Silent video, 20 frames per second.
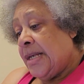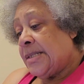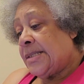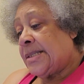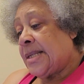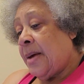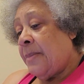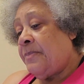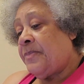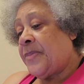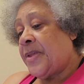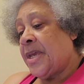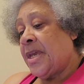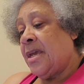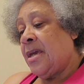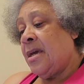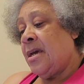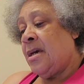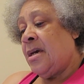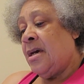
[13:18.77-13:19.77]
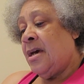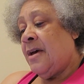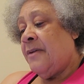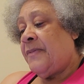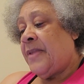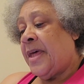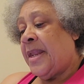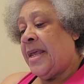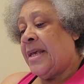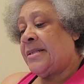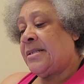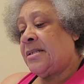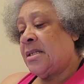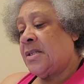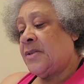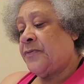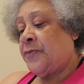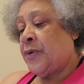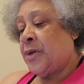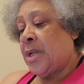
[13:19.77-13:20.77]
Some think that
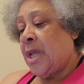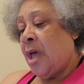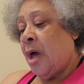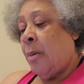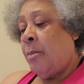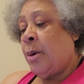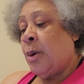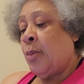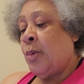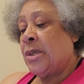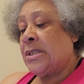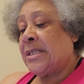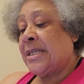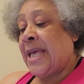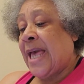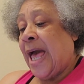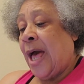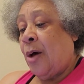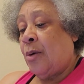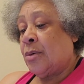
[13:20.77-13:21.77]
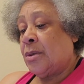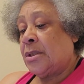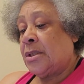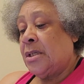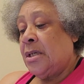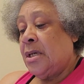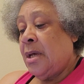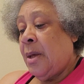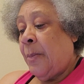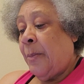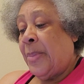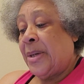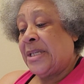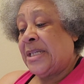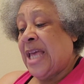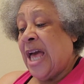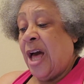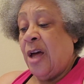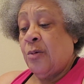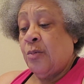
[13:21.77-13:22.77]
Asa's foot ailment was gout,
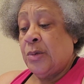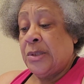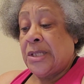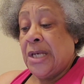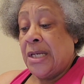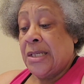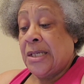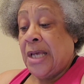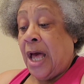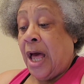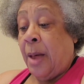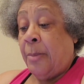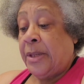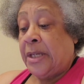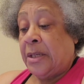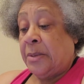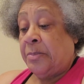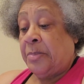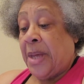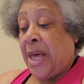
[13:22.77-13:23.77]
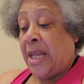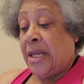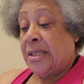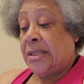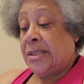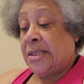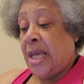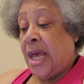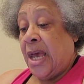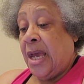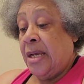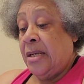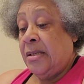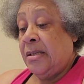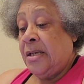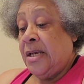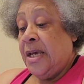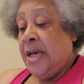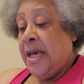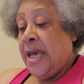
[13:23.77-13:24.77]
but gout was uncommon in
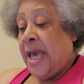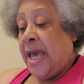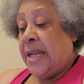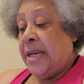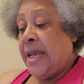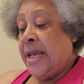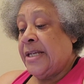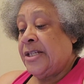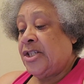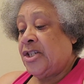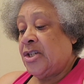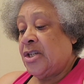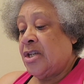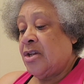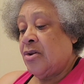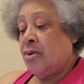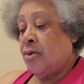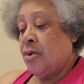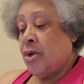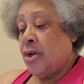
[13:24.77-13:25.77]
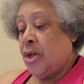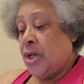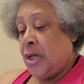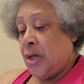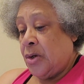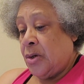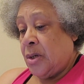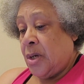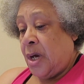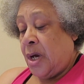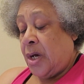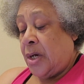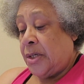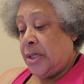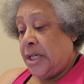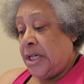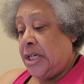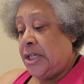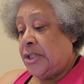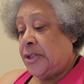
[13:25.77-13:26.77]
Palestine and ancient
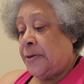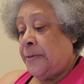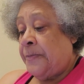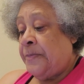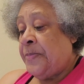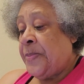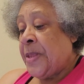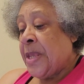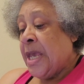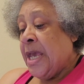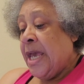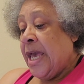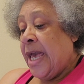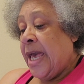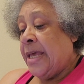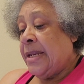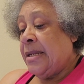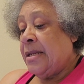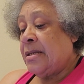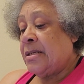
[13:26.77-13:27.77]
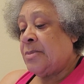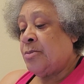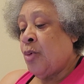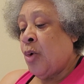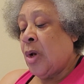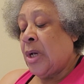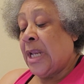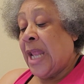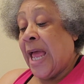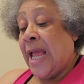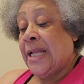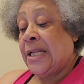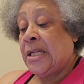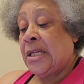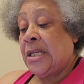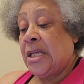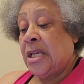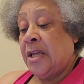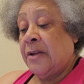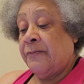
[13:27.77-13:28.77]
Egypt, and it is more
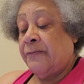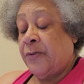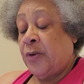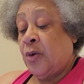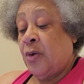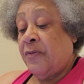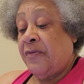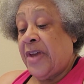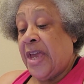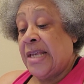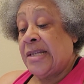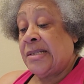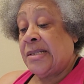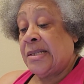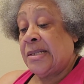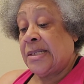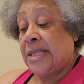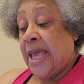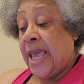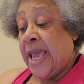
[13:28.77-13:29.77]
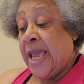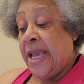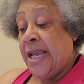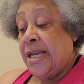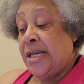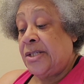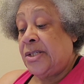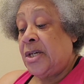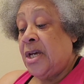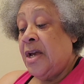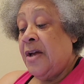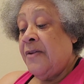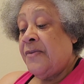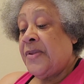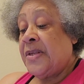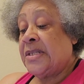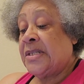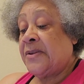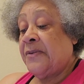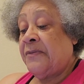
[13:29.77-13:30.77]
likely in view of Asa's age,
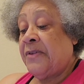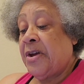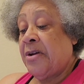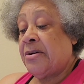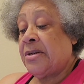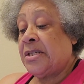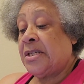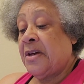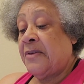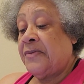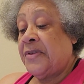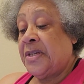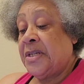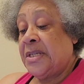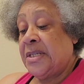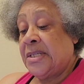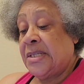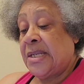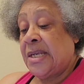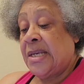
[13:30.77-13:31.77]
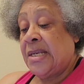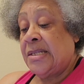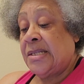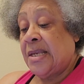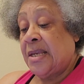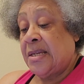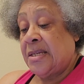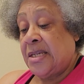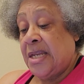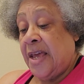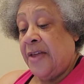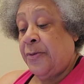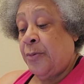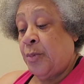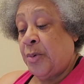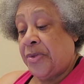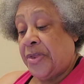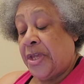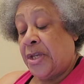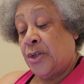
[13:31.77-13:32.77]
the severity of the disease and death
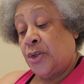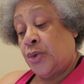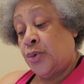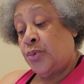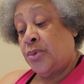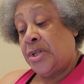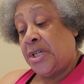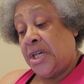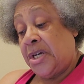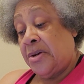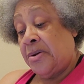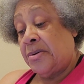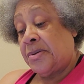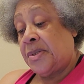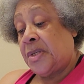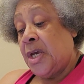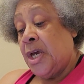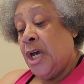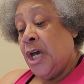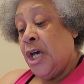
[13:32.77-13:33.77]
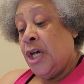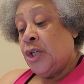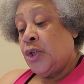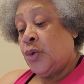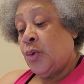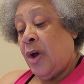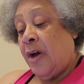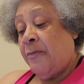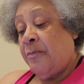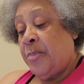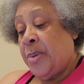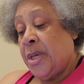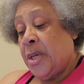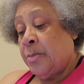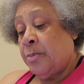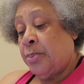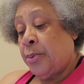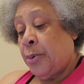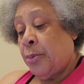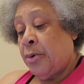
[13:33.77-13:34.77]
within 2 years to have
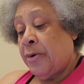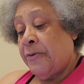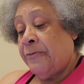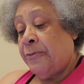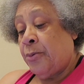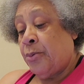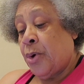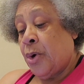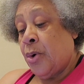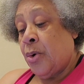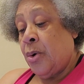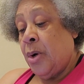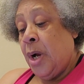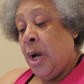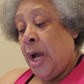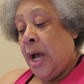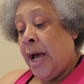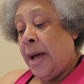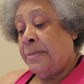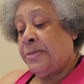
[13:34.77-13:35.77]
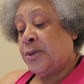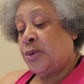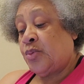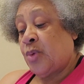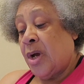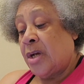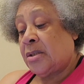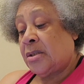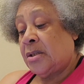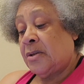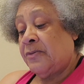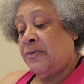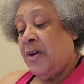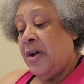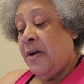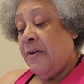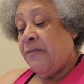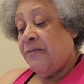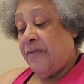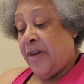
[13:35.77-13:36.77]
been peripheral obstructive
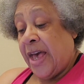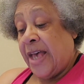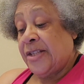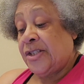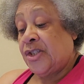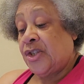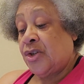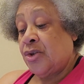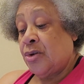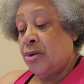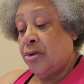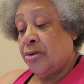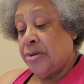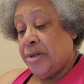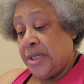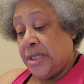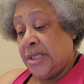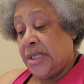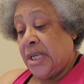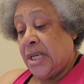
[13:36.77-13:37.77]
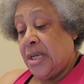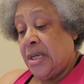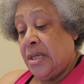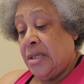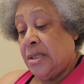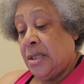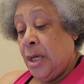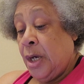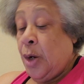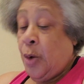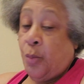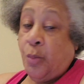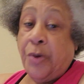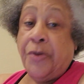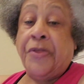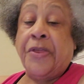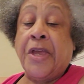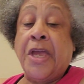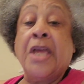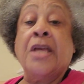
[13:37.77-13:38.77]
vascular disease
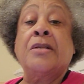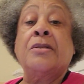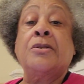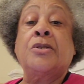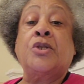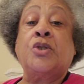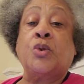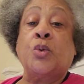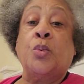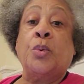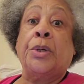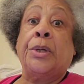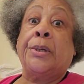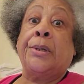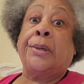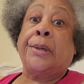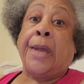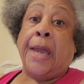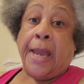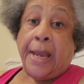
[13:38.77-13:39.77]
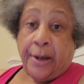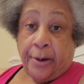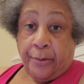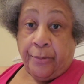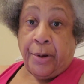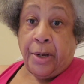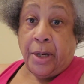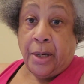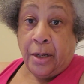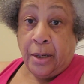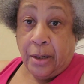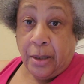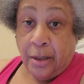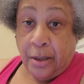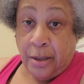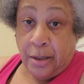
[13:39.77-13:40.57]
with ensuing gangrene.